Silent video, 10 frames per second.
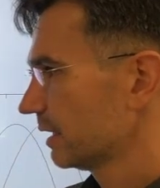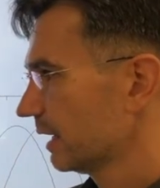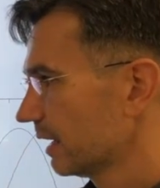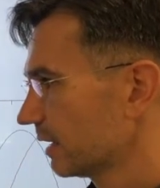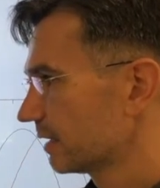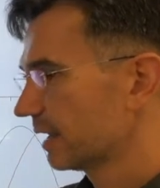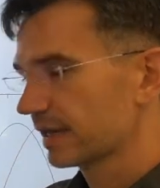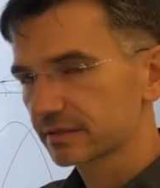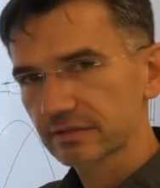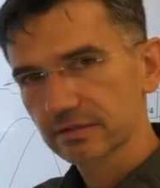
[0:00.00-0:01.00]
And
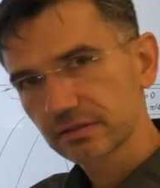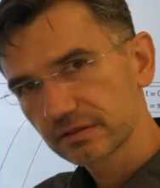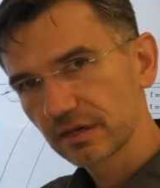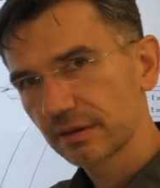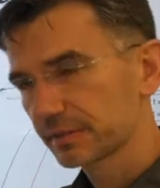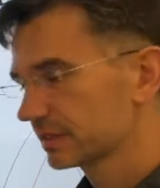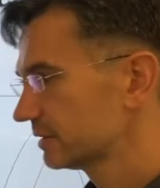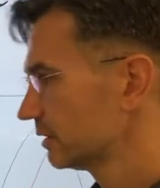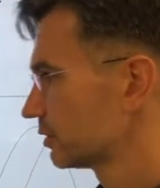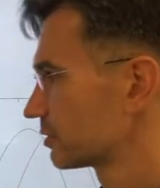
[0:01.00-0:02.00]
as time
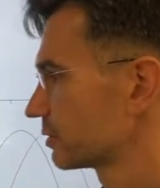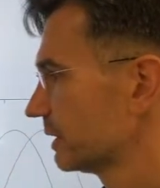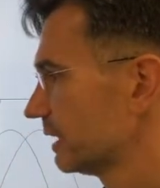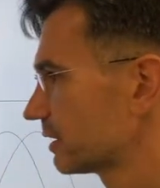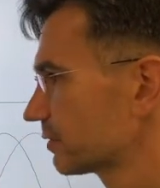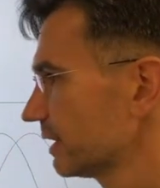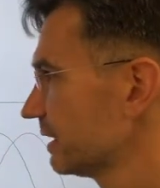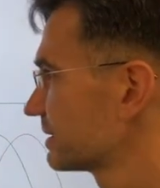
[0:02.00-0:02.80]
continues to increase,